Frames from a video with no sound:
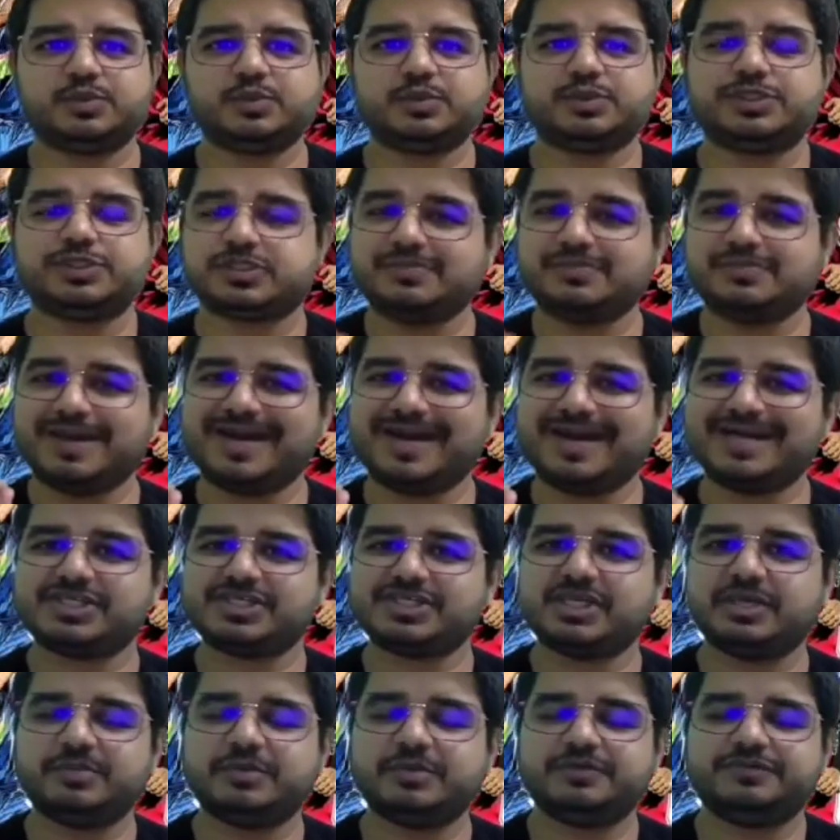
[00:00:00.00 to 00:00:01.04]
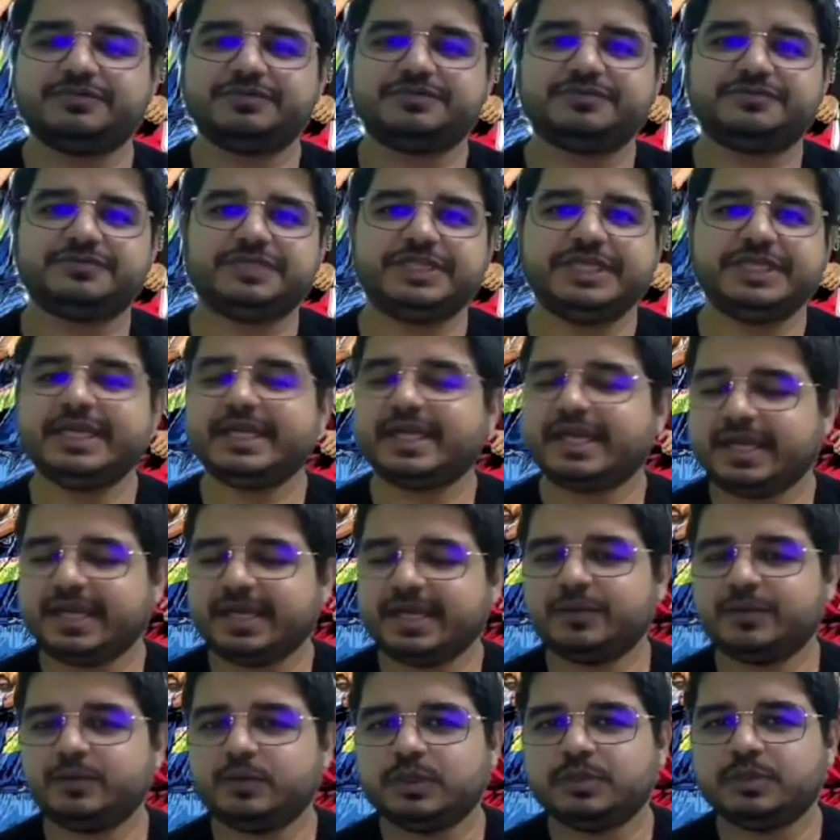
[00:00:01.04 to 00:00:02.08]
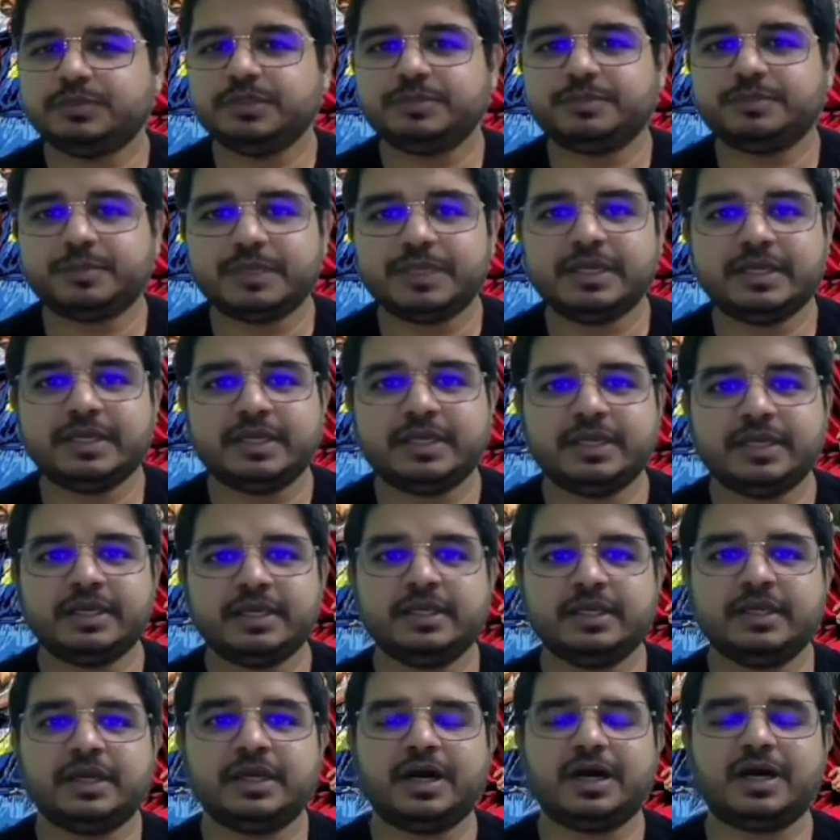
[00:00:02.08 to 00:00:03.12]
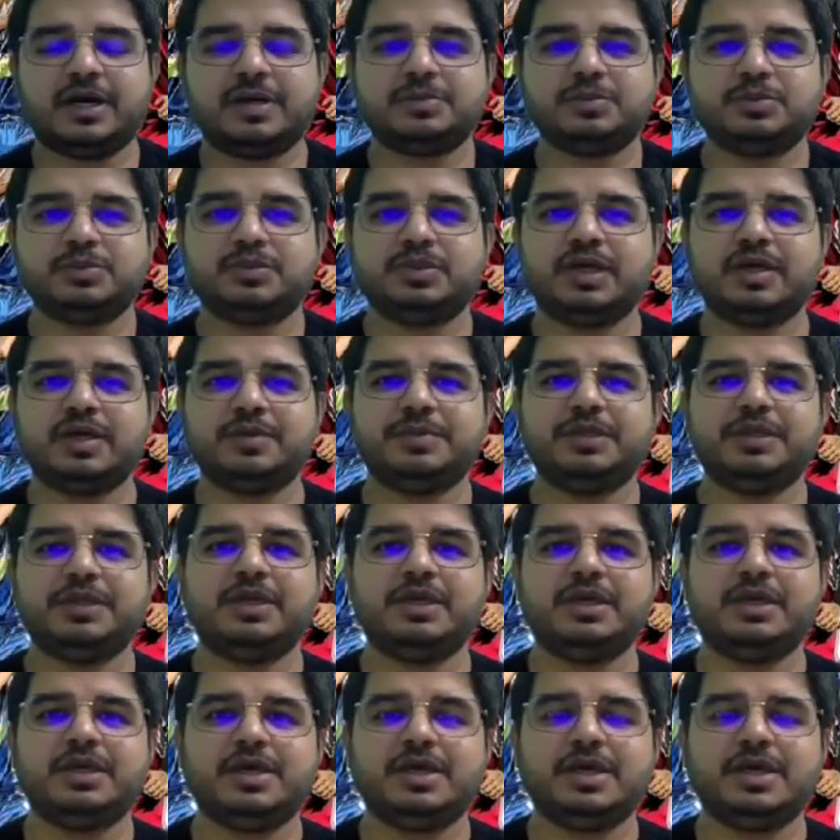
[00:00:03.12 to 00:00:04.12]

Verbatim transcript: which is match number fifteen and will be played in Abu Dhabi,